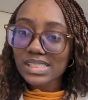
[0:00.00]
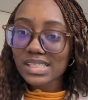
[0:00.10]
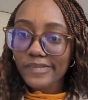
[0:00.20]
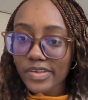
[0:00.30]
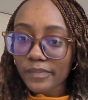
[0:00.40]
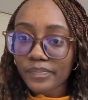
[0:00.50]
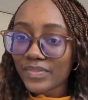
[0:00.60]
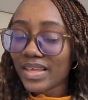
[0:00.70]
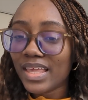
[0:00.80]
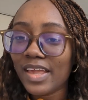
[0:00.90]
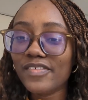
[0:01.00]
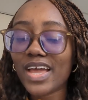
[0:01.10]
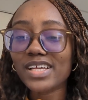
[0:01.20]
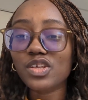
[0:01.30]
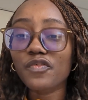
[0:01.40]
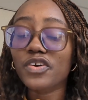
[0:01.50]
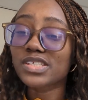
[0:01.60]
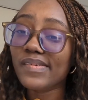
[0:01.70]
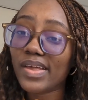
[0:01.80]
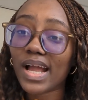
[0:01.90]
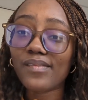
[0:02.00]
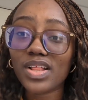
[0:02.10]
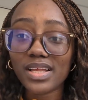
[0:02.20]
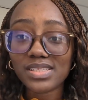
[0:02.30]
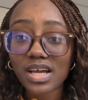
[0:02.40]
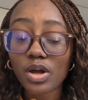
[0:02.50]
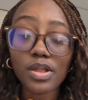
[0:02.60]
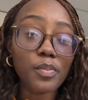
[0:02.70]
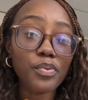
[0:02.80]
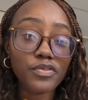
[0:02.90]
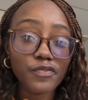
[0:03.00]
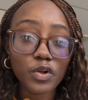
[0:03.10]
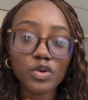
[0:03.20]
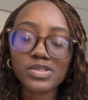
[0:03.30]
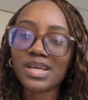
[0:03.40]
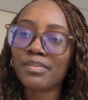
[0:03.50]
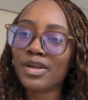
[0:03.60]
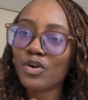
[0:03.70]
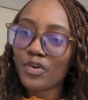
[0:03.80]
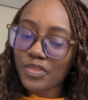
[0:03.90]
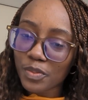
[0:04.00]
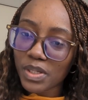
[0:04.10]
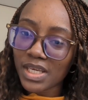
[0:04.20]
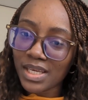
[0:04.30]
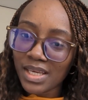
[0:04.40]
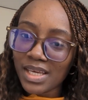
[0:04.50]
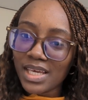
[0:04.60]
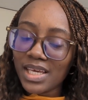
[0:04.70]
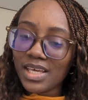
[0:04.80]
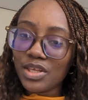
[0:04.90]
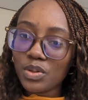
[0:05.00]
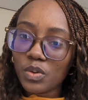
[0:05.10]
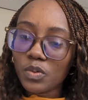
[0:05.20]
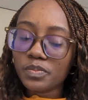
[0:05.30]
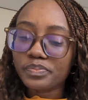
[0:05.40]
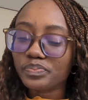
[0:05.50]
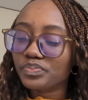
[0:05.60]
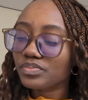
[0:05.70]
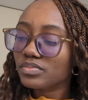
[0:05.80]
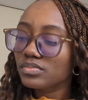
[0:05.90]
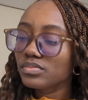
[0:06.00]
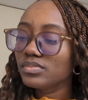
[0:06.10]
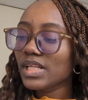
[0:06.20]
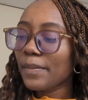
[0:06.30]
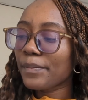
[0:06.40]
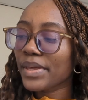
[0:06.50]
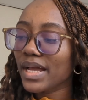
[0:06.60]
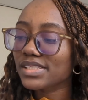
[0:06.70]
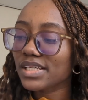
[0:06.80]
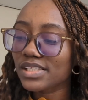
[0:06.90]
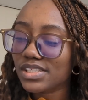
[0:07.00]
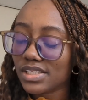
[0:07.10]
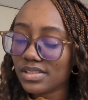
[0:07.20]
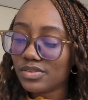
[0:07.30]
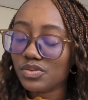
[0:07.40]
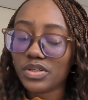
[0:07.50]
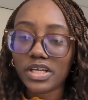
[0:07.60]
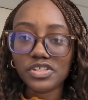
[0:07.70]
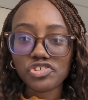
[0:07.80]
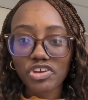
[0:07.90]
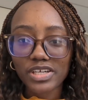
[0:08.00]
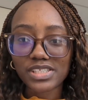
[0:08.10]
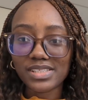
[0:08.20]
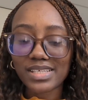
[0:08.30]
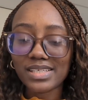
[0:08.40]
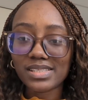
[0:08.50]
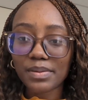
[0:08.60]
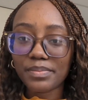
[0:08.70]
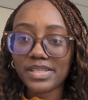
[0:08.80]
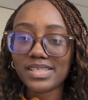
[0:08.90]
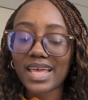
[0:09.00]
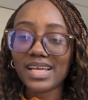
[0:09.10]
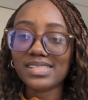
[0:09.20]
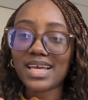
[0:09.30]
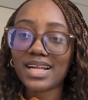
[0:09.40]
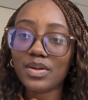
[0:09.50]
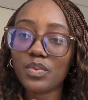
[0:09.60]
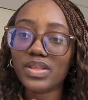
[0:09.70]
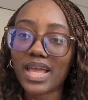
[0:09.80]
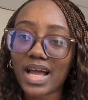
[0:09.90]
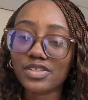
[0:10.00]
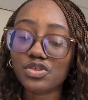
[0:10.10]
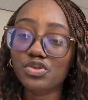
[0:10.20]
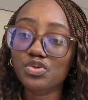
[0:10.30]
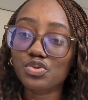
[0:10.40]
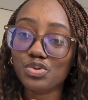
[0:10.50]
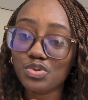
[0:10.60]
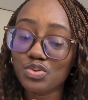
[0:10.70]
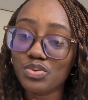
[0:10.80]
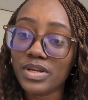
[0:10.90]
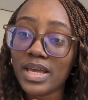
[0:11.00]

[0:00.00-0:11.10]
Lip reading: a CV. If they ask you for a CV, a cover letter, and a portfolio, submit all three. You know, pay attention to the instructions and submit exactly what they ask you to do.